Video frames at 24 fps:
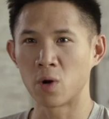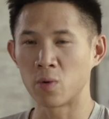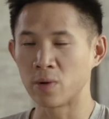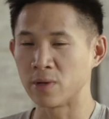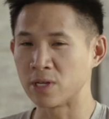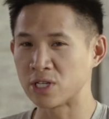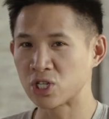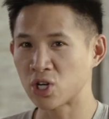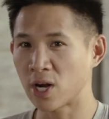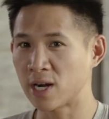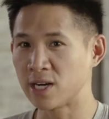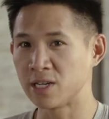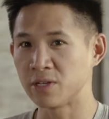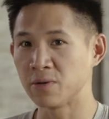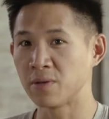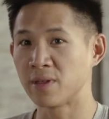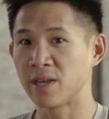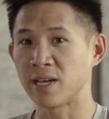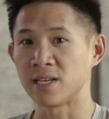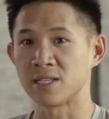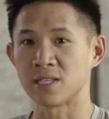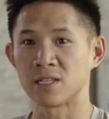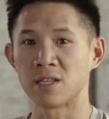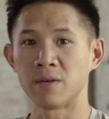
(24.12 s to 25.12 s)
we try to do
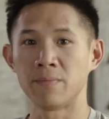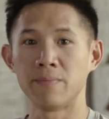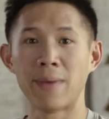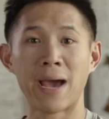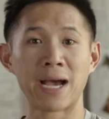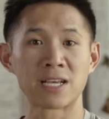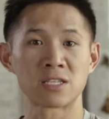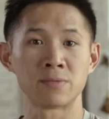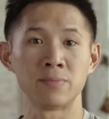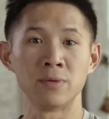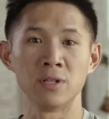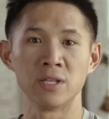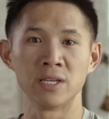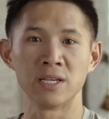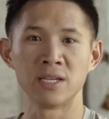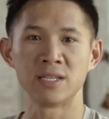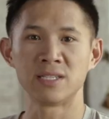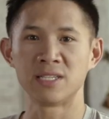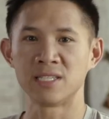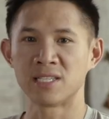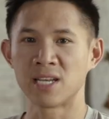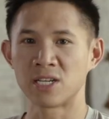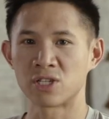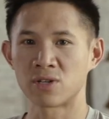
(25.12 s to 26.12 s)
things in the maximally
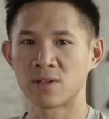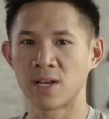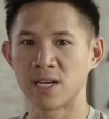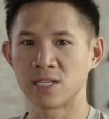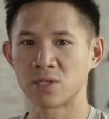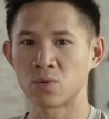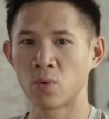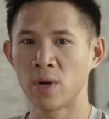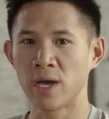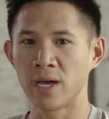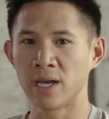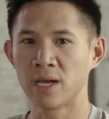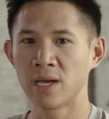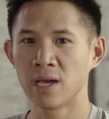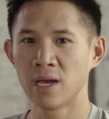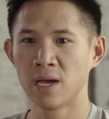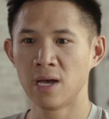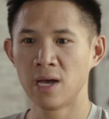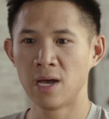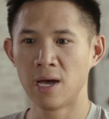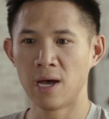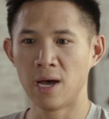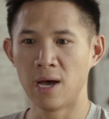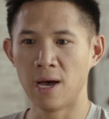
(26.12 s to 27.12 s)
decentralized way.
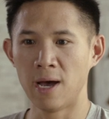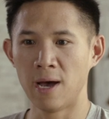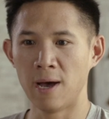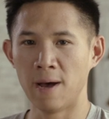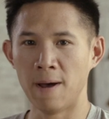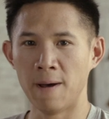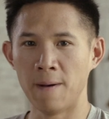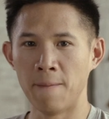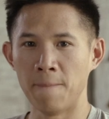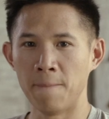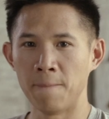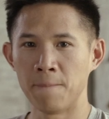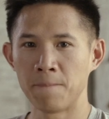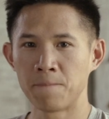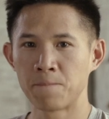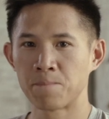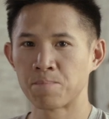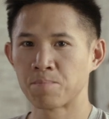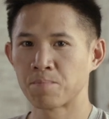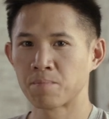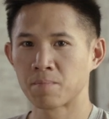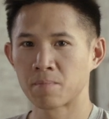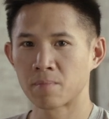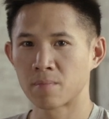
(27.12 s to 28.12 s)
An
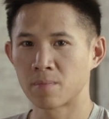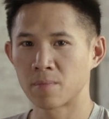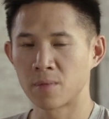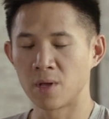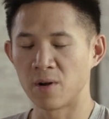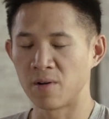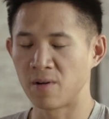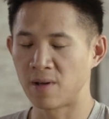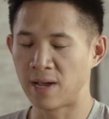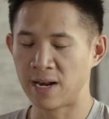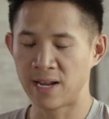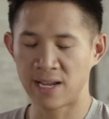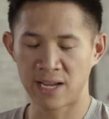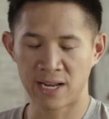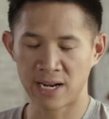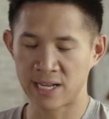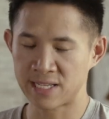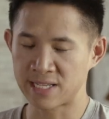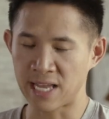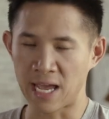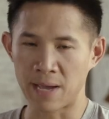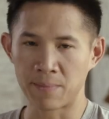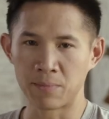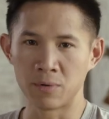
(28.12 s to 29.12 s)

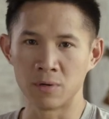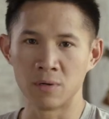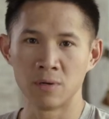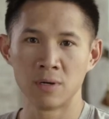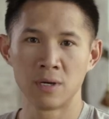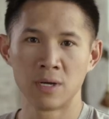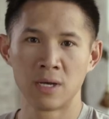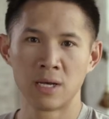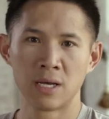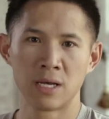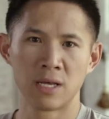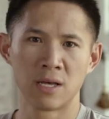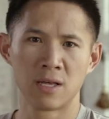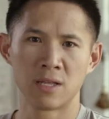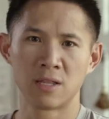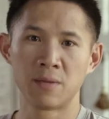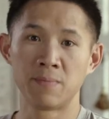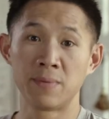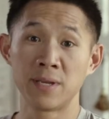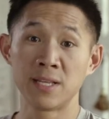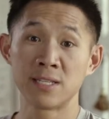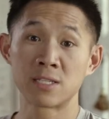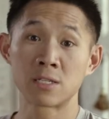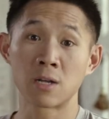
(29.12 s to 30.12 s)
example, the
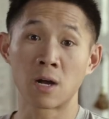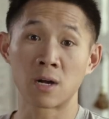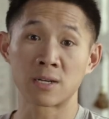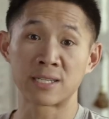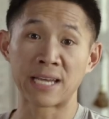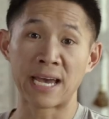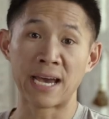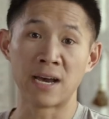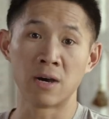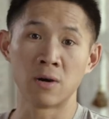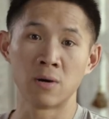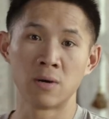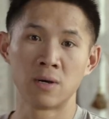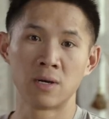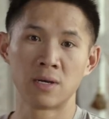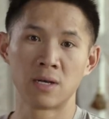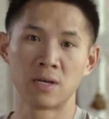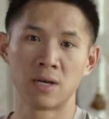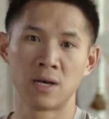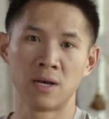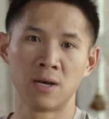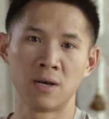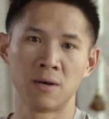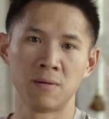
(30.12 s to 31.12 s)
Beanstalk
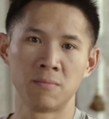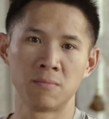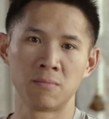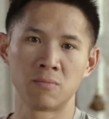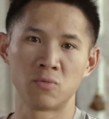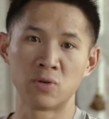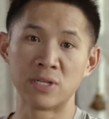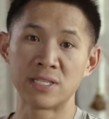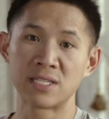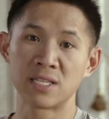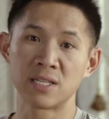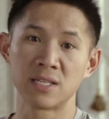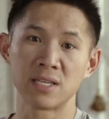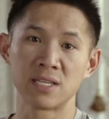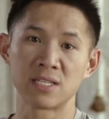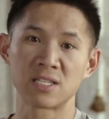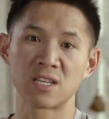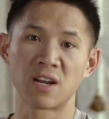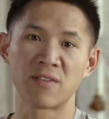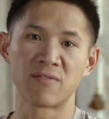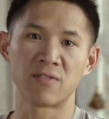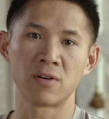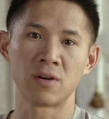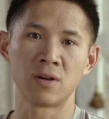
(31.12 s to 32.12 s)
Dao recently
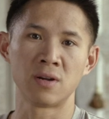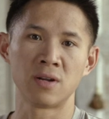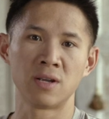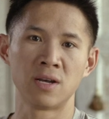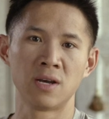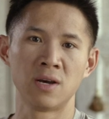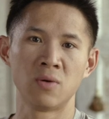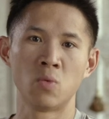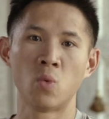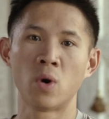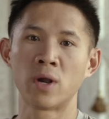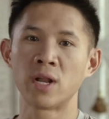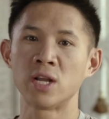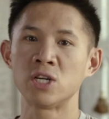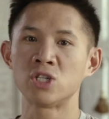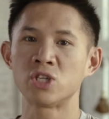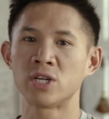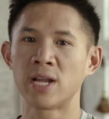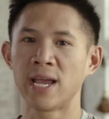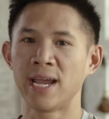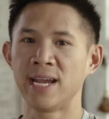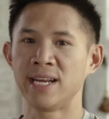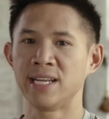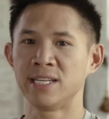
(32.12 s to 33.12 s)
suffered a
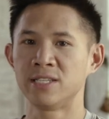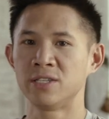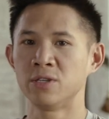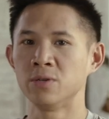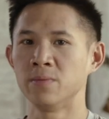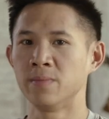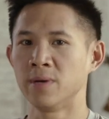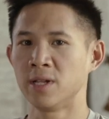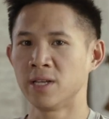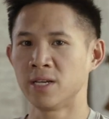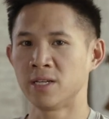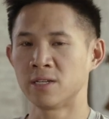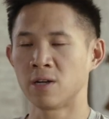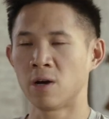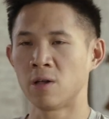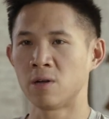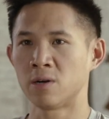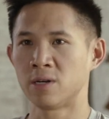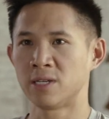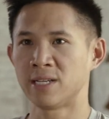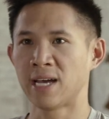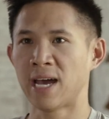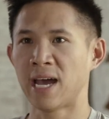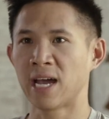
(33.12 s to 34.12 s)
$182 million
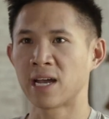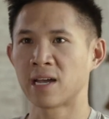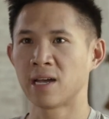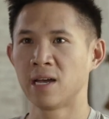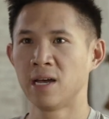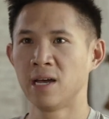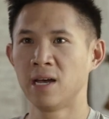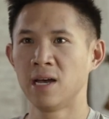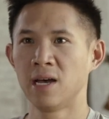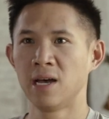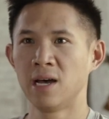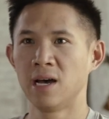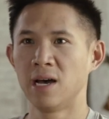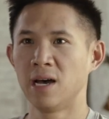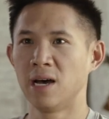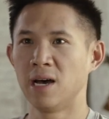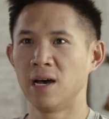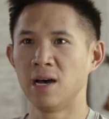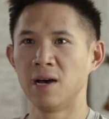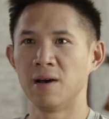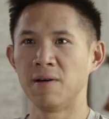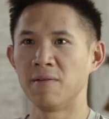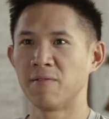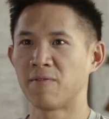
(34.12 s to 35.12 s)
attack
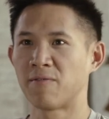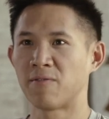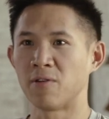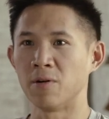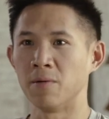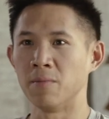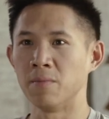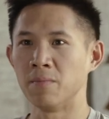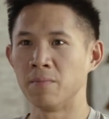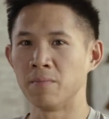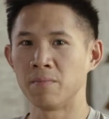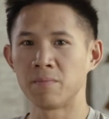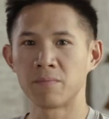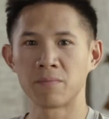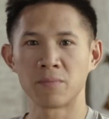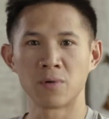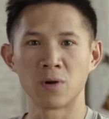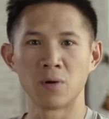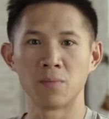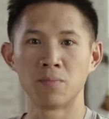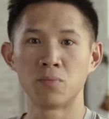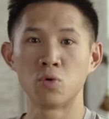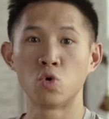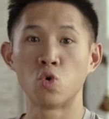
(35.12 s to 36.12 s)
from
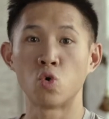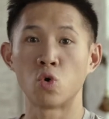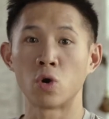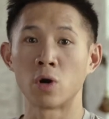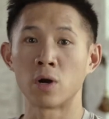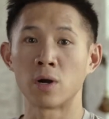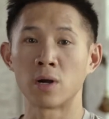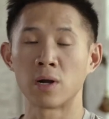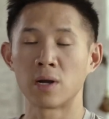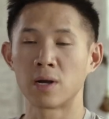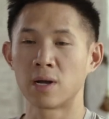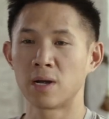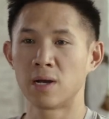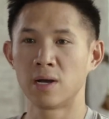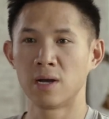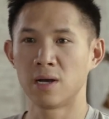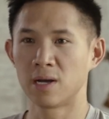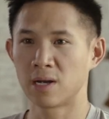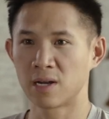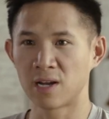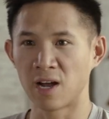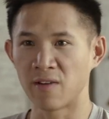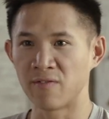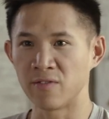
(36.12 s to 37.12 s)
poor
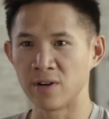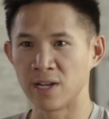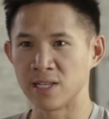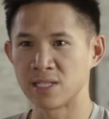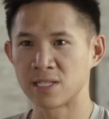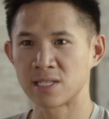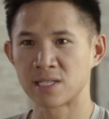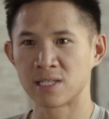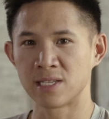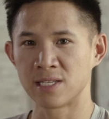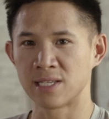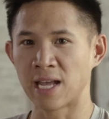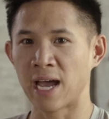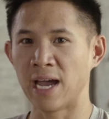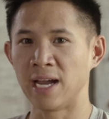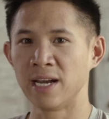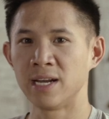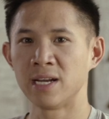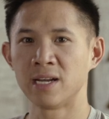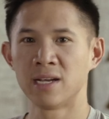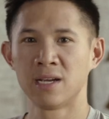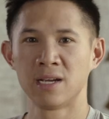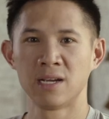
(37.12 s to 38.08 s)
governance design.